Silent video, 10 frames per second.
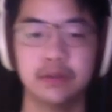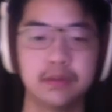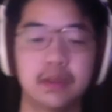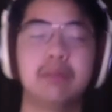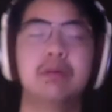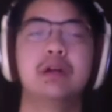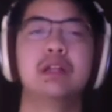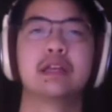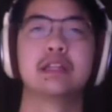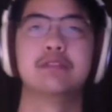and put in like
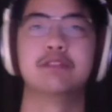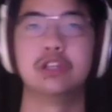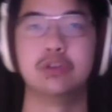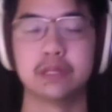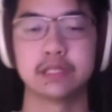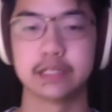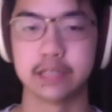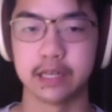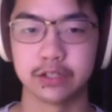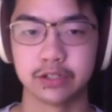the different qubits as an
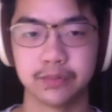answer.